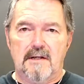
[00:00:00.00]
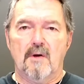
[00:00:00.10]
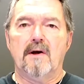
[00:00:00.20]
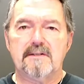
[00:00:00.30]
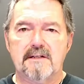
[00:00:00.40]

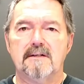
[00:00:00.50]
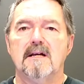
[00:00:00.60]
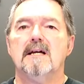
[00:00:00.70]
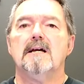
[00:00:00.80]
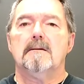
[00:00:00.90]
anointed
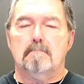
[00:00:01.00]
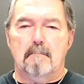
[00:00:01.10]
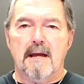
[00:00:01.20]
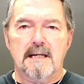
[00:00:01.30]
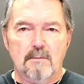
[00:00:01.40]

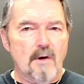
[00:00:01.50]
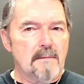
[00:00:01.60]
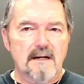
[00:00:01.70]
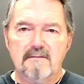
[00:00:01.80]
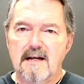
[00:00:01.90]
men and
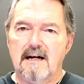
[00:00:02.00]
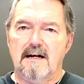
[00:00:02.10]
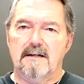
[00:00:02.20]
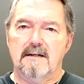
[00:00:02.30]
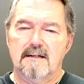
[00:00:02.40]
women of
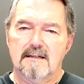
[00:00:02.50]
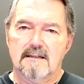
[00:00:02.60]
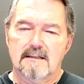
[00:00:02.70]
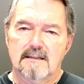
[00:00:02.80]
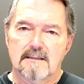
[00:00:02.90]
God.
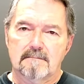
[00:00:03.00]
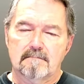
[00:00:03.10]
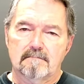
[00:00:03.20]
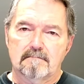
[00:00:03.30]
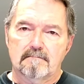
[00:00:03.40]

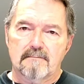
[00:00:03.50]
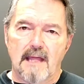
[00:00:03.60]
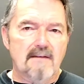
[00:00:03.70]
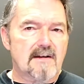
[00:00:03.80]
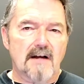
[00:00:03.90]

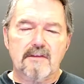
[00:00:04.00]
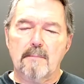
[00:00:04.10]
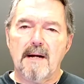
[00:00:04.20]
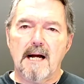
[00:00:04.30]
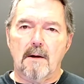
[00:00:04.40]
They've got the
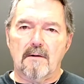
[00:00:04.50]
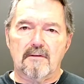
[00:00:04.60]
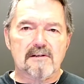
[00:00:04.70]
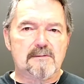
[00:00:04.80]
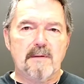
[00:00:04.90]
power.
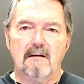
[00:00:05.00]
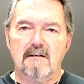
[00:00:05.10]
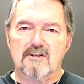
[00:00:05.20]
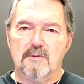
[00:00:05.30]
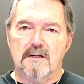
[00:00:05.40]
They're
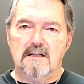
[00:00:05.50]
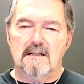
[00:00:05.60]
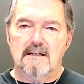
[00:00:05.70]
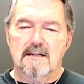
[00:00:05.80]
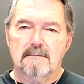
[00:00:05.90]

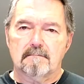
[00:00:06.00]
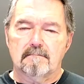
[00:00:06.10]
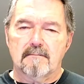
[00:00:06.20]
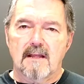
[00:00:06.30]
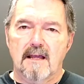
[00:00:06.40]
spiritual.
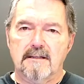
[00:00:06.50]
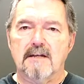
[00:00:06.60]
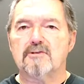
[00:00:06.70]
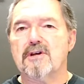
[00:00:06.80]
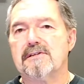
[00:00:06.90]
And
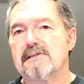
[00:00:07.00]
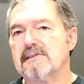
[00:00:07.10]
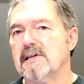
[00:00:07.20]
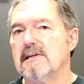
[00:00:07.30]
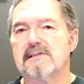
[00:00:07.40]
yet
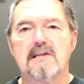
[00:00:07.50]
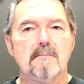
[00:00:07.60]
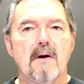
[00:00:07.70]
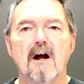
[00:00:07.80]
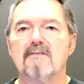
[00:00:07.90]
Jesus says,
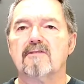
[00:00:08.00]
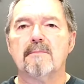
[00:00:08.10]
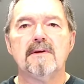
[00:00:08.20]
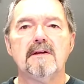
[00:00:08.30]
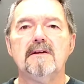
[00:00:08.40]
depart
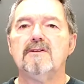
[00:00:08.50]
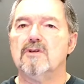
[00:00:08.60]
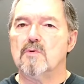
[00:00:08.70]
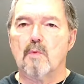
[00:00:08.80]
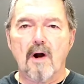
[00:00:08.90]
from me,
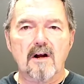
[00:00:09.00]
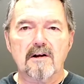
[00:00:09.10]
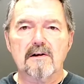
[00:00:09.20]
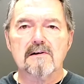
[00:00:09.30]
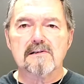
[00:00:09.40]
you
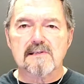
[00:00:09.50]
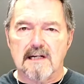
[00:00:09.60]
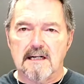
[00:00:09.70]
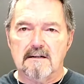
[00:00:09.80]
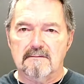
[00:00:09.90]
workers
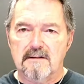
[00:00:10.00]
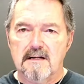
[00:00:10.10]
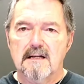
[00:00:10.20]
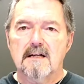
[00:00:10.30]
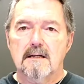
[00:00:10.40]
of
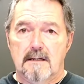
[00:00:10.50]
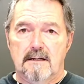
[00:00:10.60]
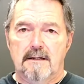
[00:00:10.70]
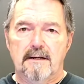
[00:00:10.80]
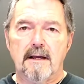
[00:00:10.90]

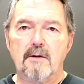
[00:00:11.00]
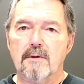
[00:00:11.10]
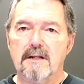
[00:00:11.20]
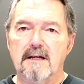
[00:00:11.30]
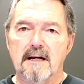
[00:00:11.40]

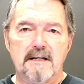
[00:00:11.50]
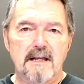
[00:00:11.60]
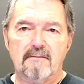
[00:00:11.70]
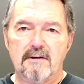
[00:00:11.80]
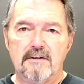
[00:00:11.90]
iniquity. I
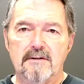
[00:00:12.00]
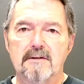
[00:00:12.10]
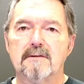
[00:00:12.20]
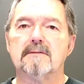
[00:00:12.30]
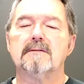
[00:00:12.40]
never knew
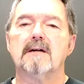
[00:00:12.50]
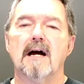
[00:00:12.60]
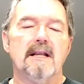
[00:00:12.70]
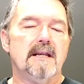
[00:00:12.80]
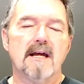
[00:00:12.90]
you.
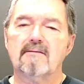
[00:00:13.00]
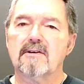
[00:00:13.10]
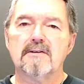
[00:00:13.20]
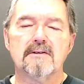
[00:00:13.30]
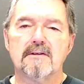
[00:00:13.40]
I
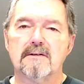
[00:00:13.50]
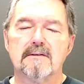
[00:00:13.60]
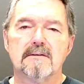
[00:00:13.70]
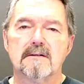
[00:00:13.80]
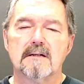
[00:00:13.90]
never knew you.